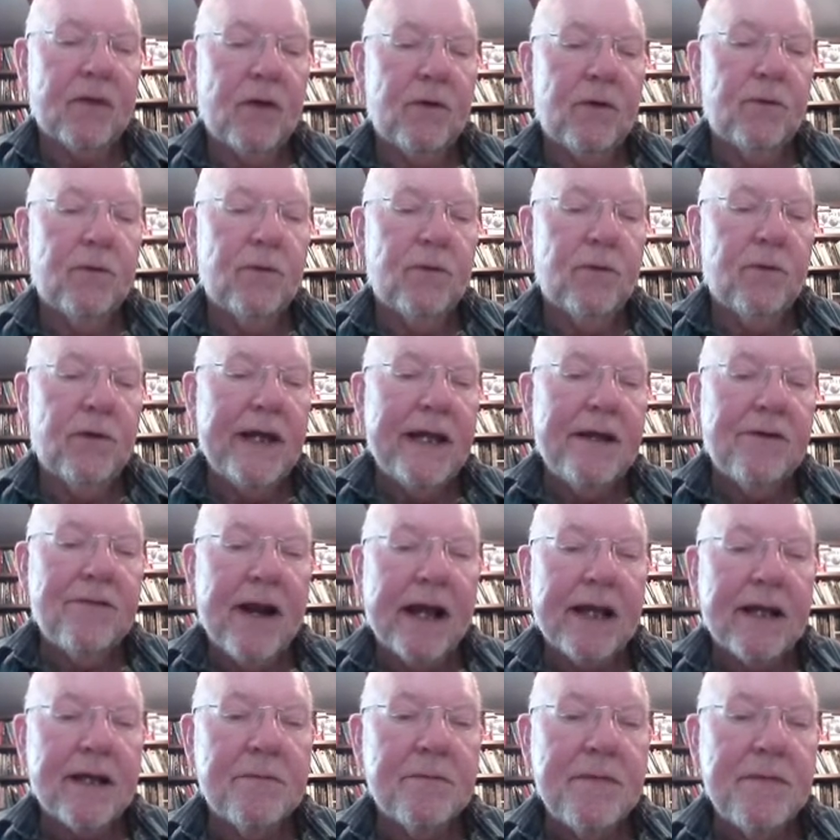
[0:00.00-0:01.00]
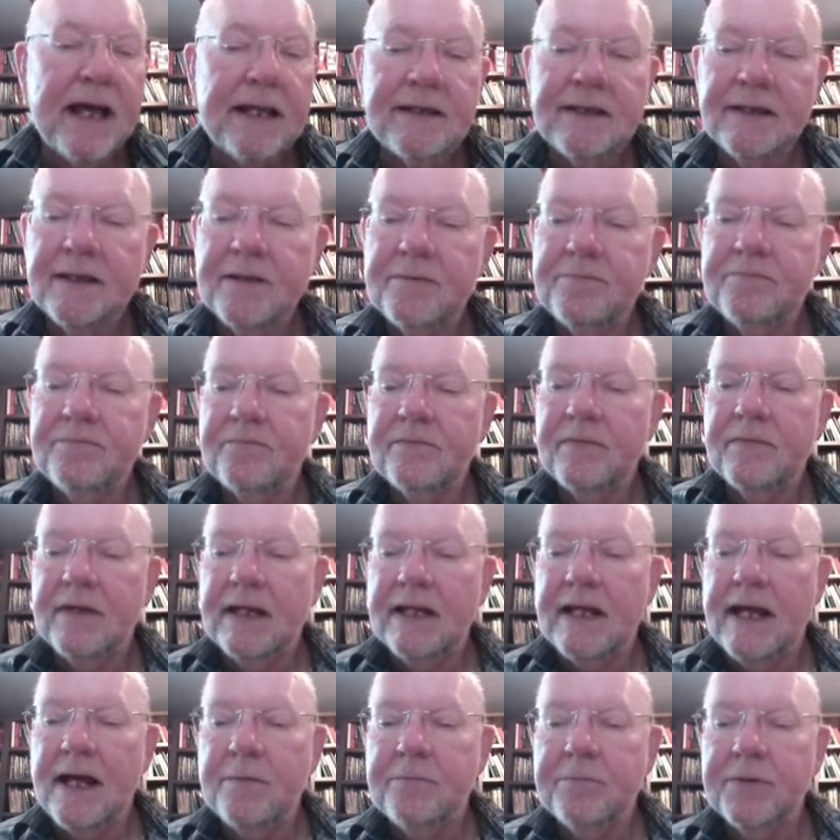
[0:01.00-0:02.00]
We recommend them
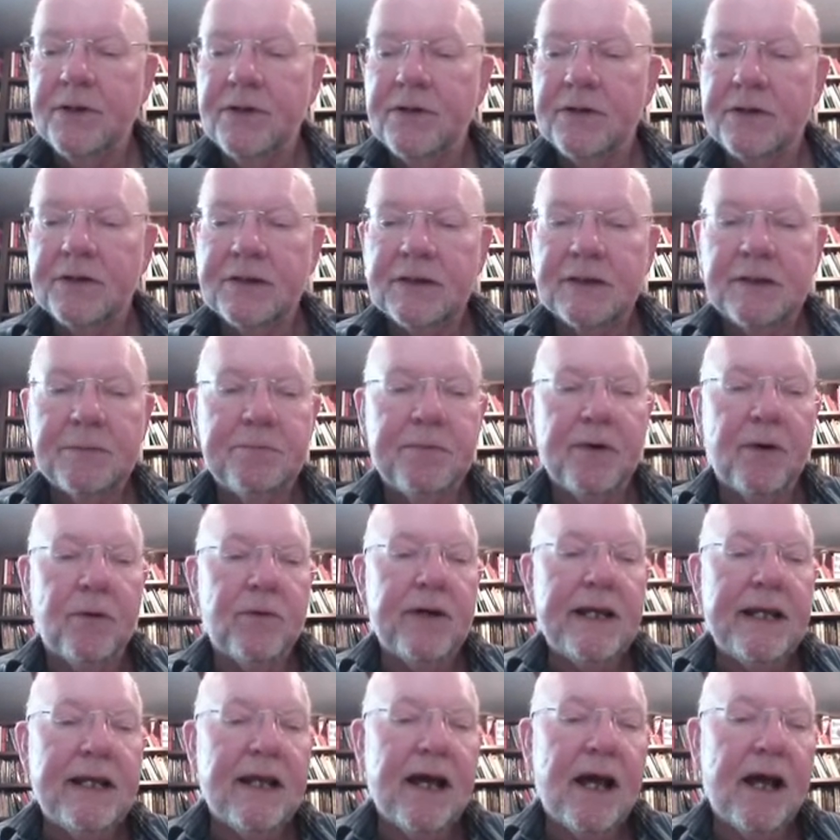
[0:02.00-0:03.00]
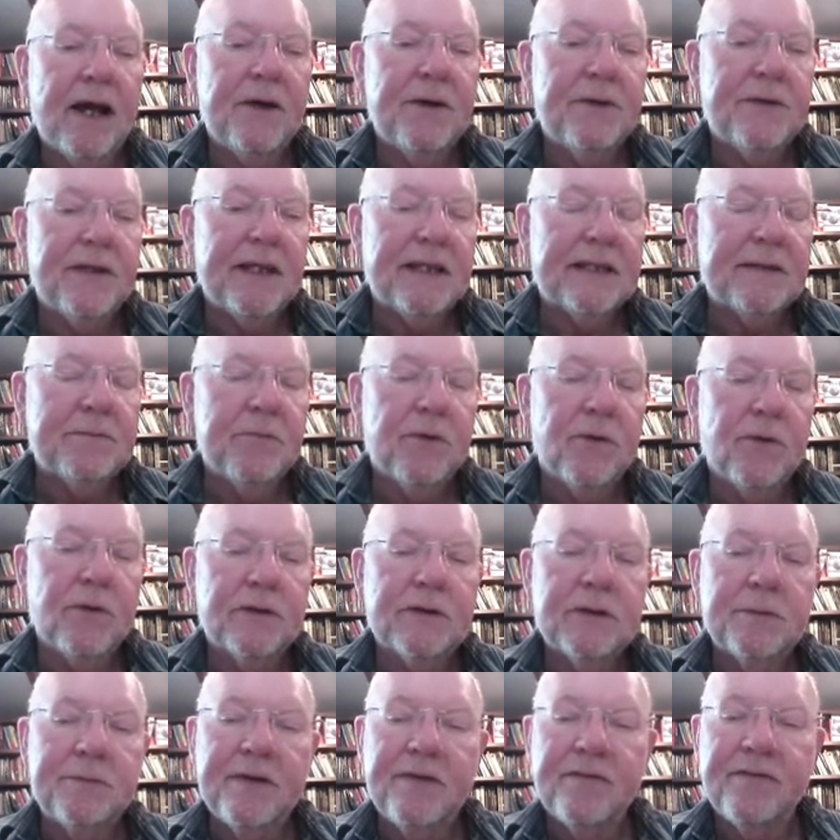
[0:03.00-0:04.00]
in our books, but we know there's
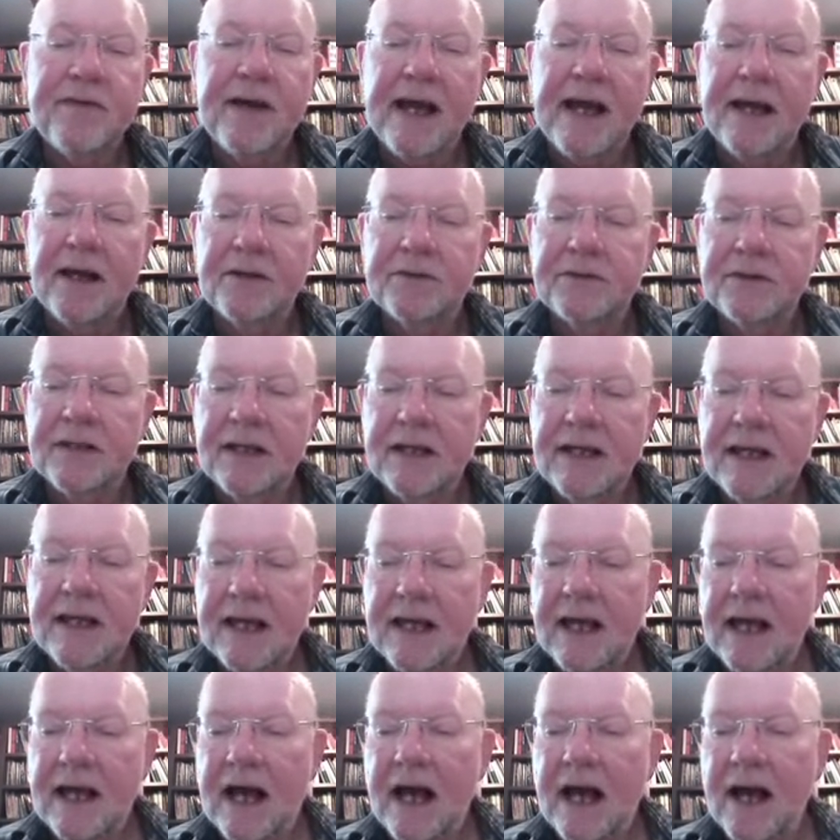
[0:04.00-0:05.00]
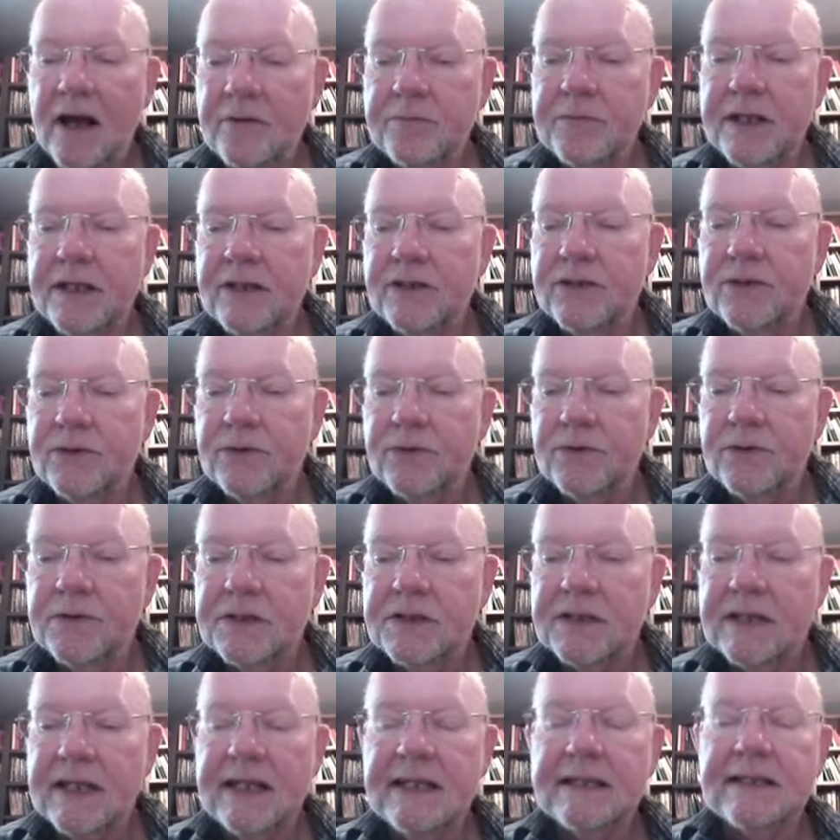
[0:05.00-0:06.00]
more to be found. Opening
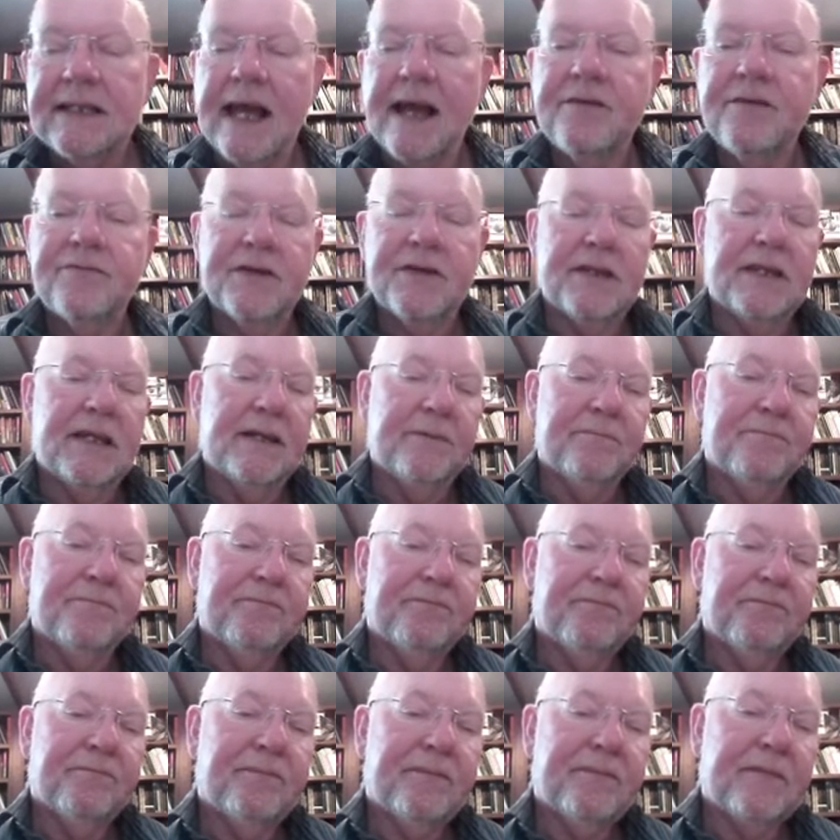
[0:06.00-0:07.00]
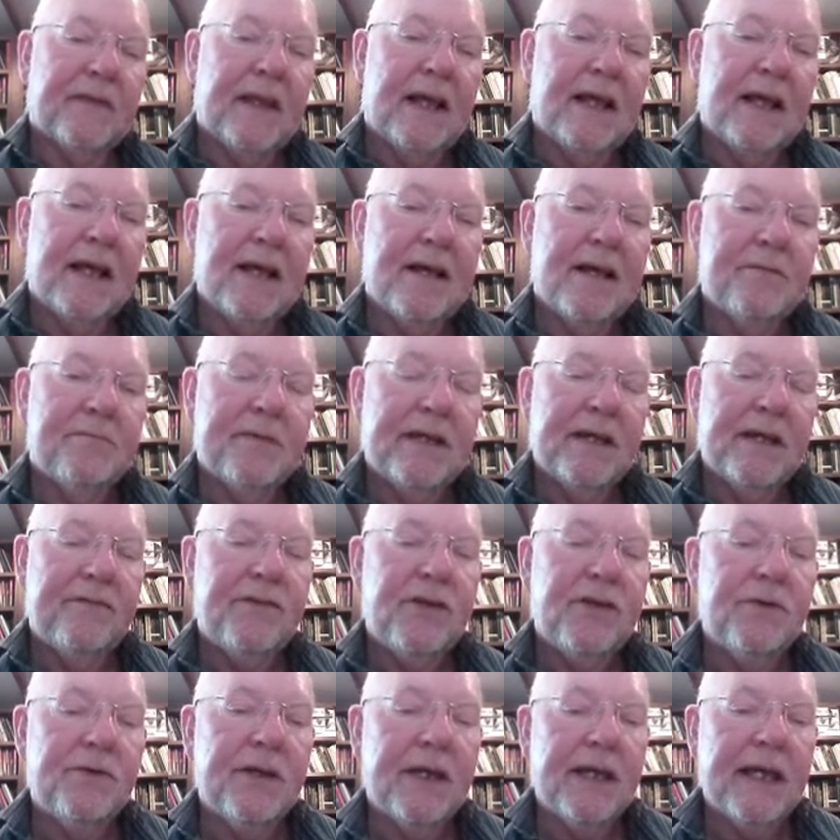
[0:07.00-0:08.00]
doors is everything.
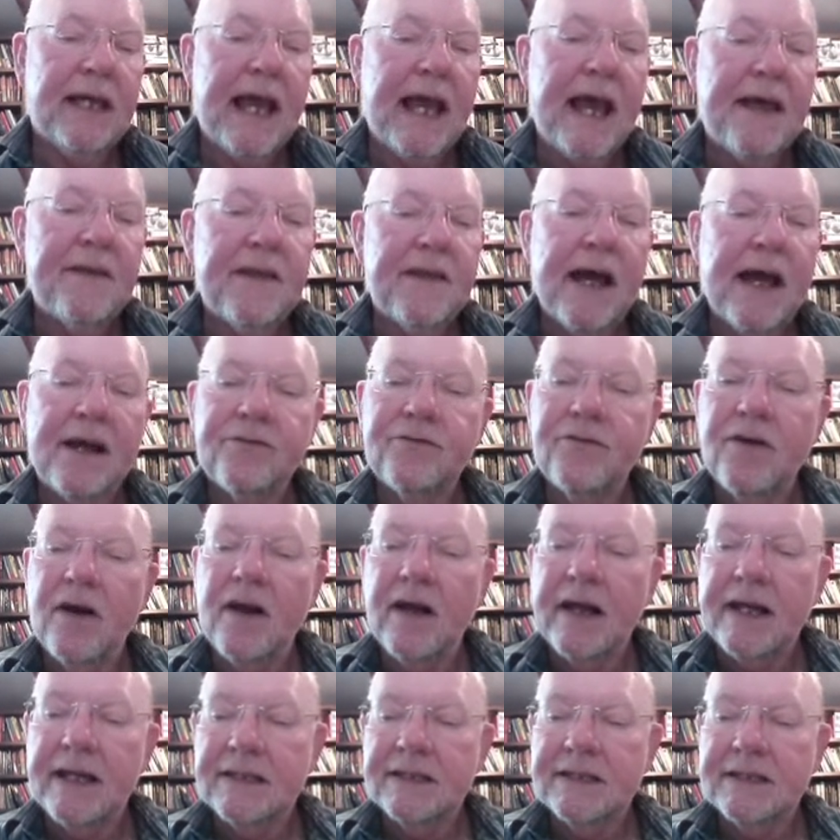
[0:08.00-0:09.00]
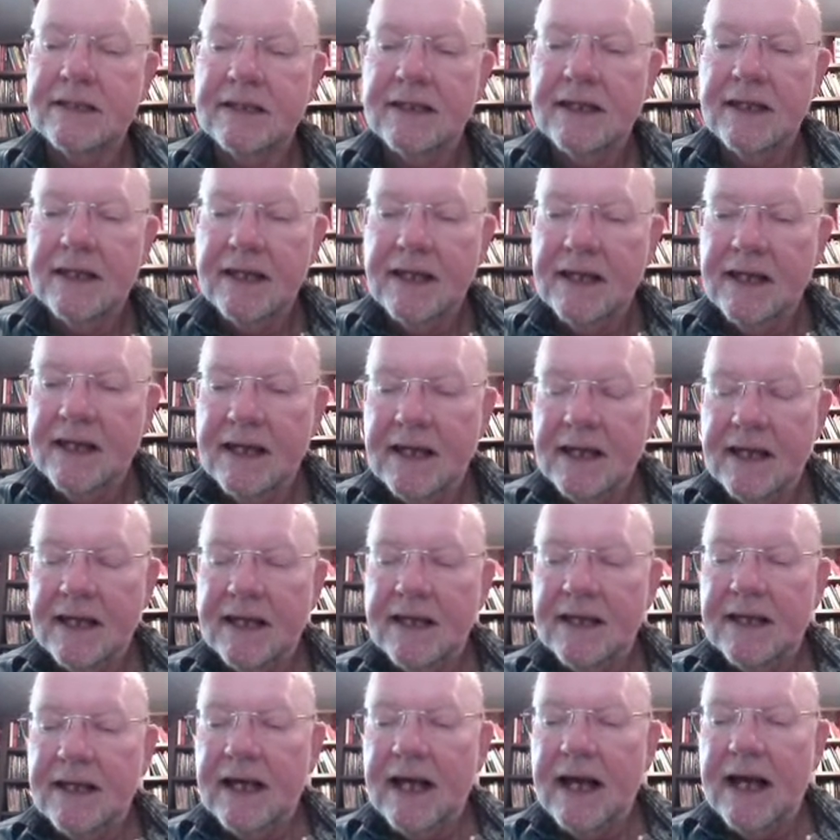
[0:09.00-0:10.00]
If you can get that right
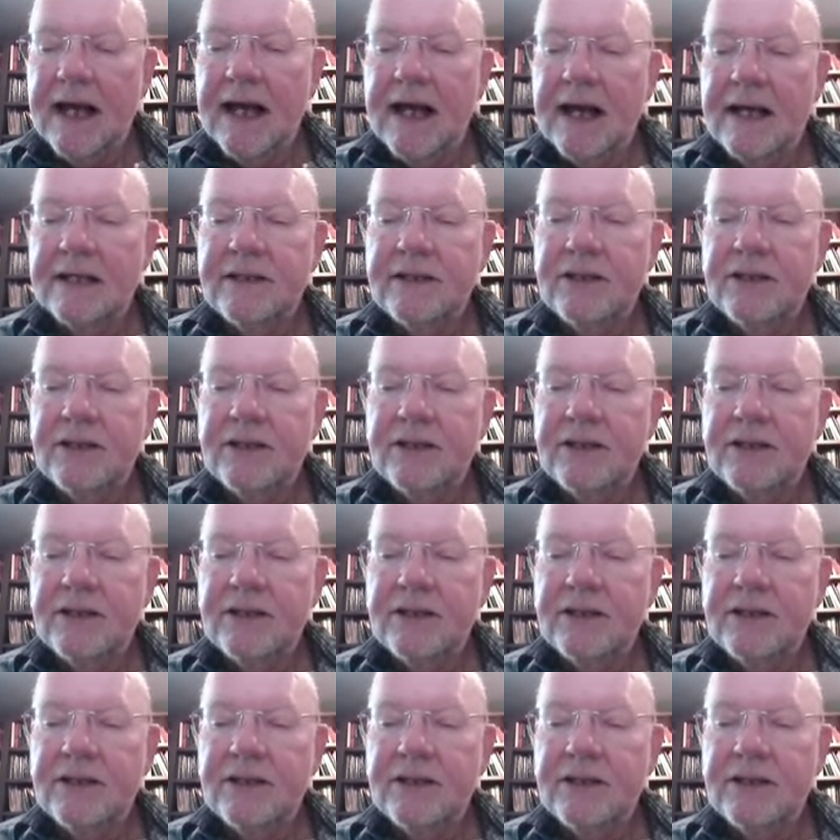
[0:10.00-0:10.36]
and